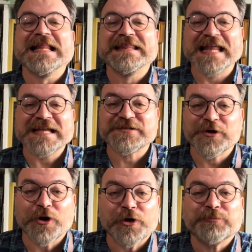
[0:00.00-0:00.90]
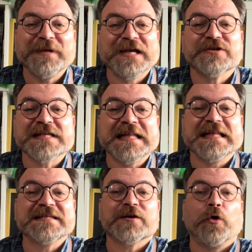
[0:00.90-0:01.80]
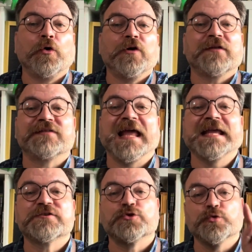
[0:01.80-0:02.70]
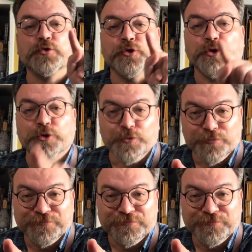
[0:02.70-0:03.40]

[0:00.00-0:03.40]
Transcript: Thanks a lot because it is all thanks to you.